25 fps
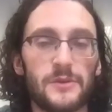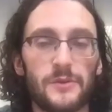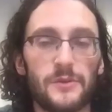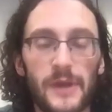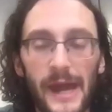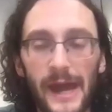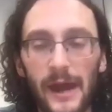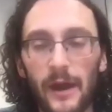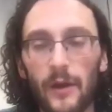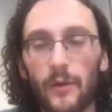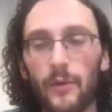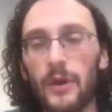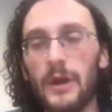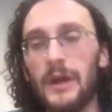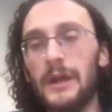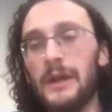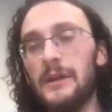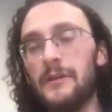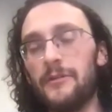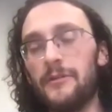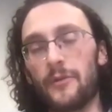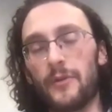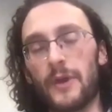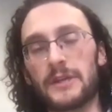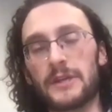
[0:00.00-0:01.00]
So now,
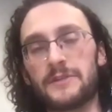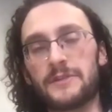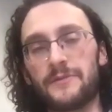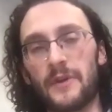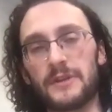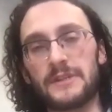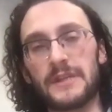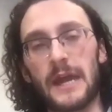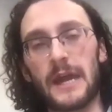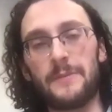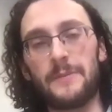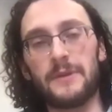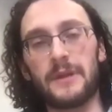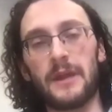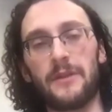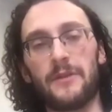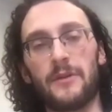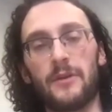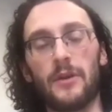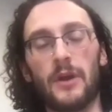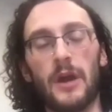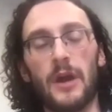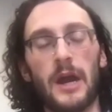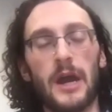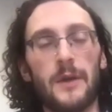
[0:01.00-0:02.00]
for the rest of our time
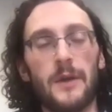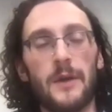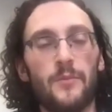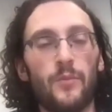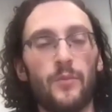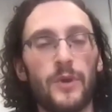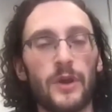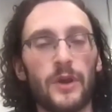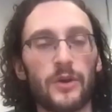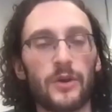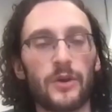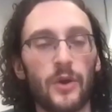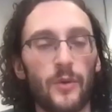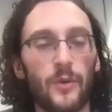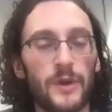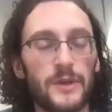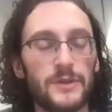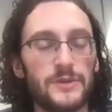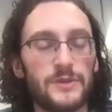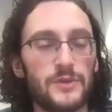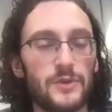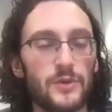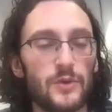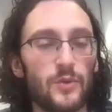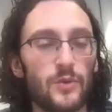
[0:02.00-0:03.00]
together, we are going
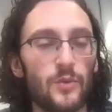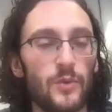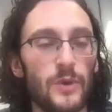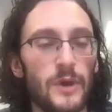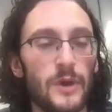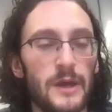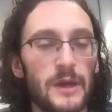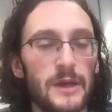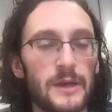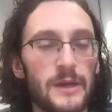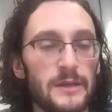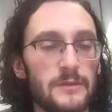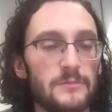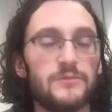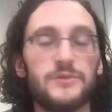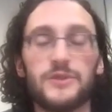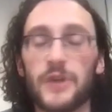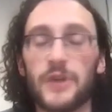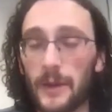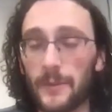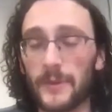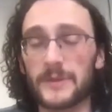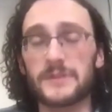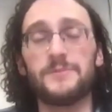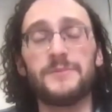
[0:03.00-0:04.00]
to
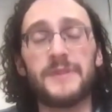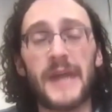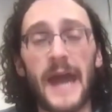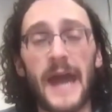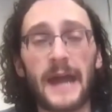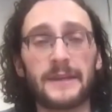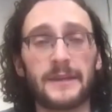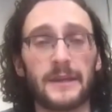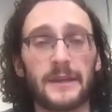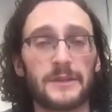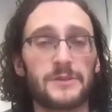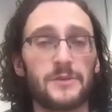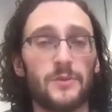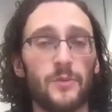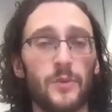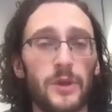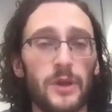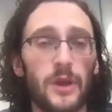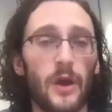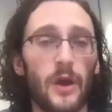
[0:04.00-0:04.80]
talk about some tactics,